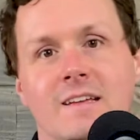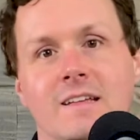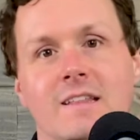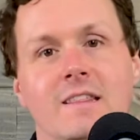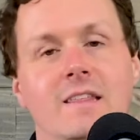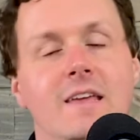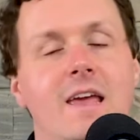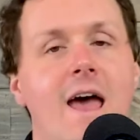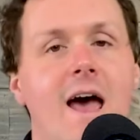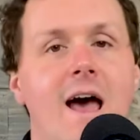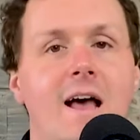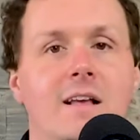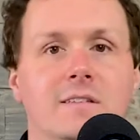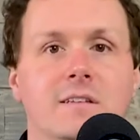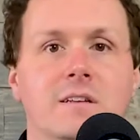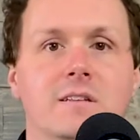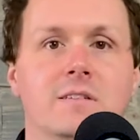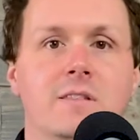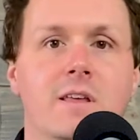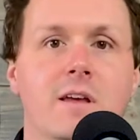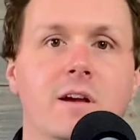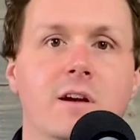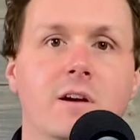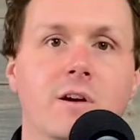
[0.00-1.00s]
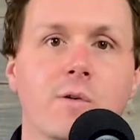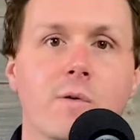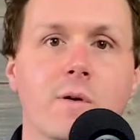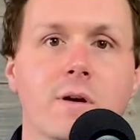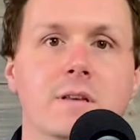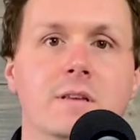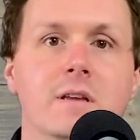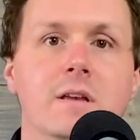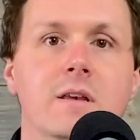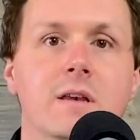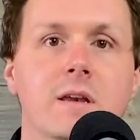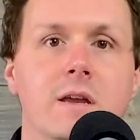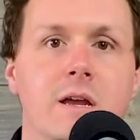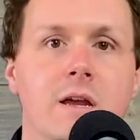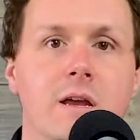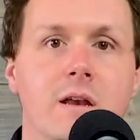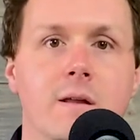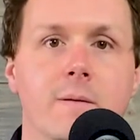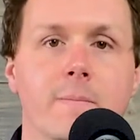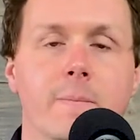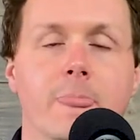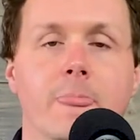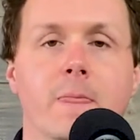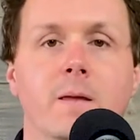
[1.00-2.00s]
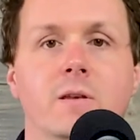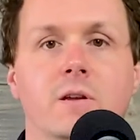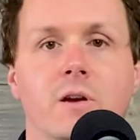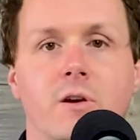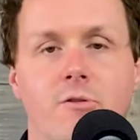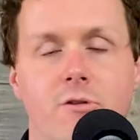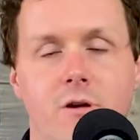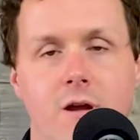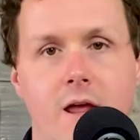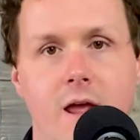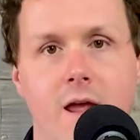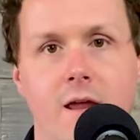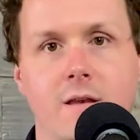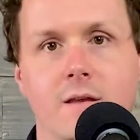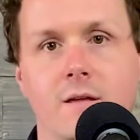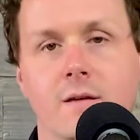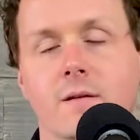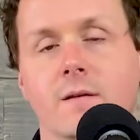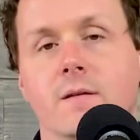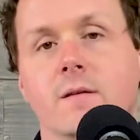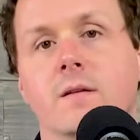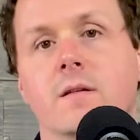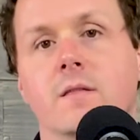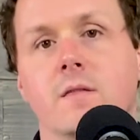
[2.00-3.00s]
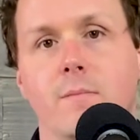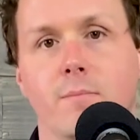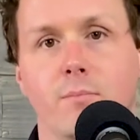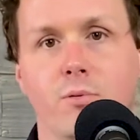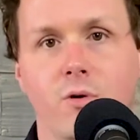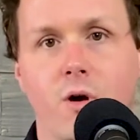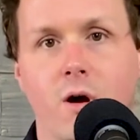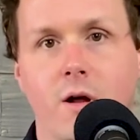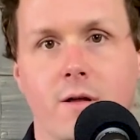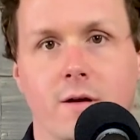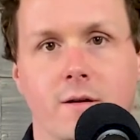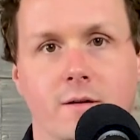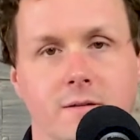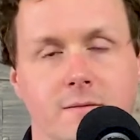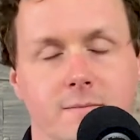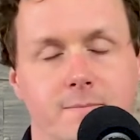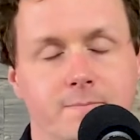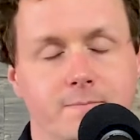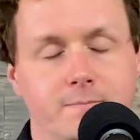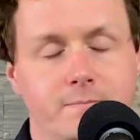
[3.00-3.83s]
the assets that you're going to need to create the product.